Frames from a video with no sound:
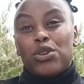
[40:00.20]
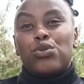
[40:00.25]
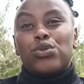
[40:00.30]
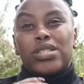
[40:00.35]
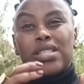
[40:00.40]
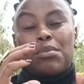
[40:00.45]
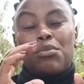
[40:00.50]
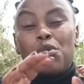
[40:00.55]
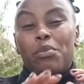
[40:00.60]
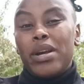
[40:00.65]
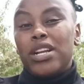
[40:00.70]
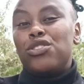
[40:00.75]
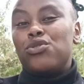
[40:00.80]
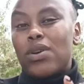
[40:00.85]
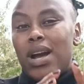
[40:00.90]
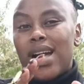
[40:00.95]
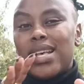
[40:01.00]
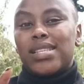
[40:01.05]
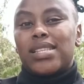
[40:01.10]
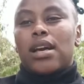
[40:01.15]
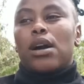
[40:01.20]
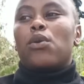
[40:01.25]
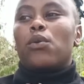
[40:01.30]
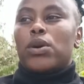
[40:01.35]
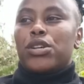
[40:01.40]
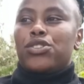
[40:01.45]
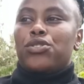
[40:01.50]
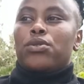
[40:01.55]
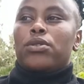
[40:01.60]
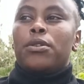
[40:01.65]
because the moment you ask a
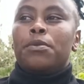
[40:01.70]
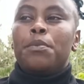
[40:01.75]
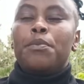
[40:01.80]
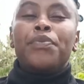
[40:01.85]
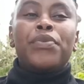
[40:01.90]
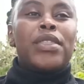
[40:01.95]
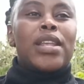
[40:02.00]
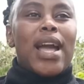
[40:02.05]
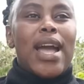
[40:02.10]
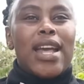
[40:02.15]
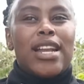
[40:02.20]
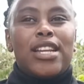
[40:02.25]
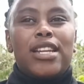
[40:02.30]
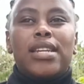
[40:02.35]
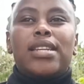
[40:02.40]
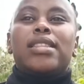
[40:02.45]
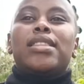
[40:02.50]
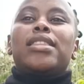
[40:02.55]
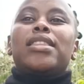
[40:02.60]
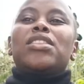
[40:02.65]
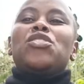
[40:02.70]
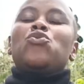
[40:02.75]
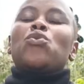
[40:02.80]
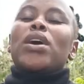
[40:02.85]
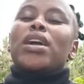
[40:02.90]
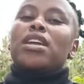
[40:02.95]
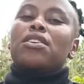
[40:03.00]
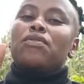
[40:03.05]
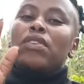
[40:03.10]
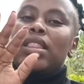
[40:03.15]
question and you
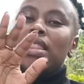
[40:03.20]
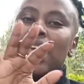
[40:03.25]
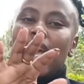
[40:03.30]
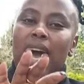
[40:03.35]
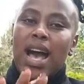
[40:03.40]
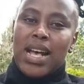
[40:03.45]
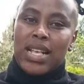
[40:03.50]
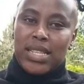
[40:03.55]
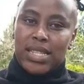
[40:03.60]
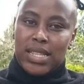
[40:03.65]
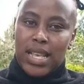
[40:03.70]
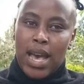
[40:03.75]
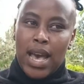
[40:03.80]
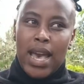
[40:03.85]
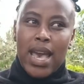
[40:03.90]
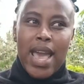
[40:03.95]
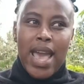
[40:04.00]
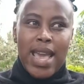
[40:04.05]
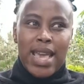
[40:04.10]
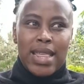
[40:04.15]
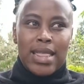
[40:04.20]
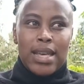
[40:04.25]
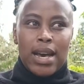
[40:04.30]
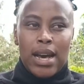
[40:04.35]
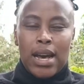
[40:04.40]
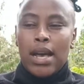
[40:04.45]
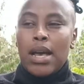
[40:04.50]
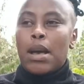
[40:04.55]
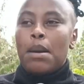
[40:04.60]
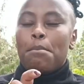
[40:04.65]
are given the answer
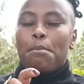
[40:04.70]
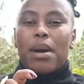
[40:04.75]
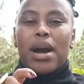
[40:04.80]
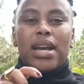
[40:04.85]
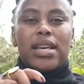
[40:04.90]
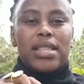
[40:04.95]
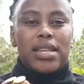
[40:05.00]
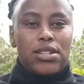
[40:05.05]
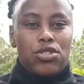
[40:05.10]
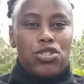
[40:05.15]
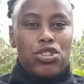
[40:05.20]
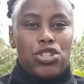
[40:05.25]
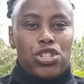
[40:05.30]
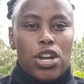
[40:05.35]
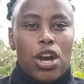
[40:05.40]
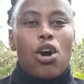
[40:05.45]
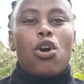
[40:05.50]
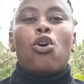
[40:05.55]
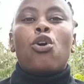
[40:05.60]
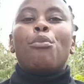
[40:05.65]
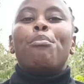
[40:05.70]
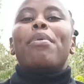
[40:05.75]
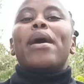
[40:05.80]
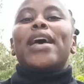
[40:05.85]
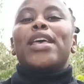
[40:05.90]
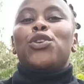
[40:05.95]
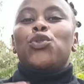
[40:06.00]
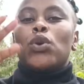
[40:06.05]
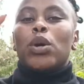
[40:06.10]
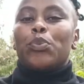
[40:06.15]
either by the teacher or by
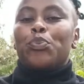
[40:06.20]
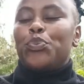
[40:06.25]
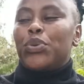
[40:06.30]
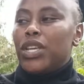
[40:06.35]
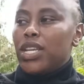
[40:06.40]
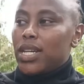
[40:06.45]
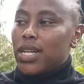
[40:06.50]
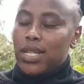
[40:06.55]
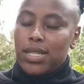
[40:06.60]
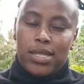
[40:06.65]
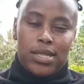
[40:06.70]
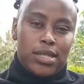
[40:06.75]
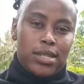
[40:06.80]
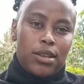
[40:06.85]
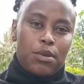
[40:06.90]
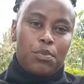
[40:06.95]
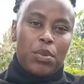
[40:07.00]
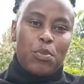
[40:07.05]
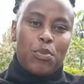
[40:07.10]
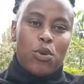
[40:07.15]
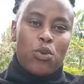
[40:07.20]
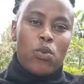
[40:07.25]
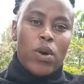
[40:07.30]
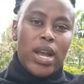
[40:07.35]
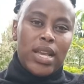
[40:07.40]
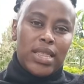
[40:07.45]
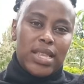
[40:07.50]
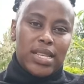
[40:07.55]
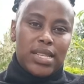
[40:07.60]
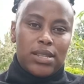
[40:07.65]
your peers, people who are
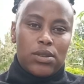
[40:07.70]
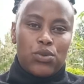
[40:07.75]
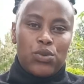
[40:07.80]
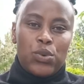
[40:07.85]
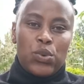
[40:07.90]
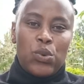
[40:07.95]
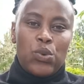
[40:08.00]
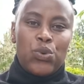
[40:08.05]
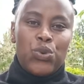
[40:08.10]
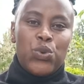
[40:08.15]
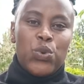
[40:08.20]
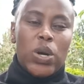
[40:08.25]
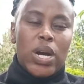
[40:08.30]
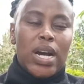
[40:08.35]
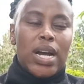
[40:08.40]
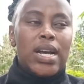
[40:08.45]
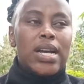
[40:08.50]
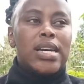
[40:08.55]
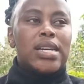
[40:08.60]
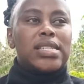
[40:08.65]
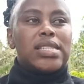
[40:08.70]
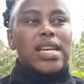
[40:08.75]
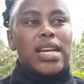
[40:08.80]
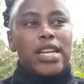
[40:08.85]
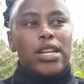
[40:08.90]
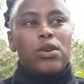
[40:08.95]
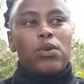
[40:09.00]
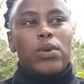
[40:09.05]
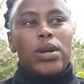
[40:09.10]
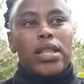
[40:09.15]
in the, who you are
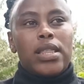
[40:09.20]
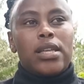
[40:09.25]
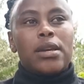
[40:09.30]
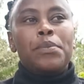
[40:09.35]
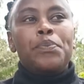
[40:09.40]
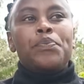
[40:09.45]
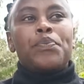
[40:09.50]
studying with,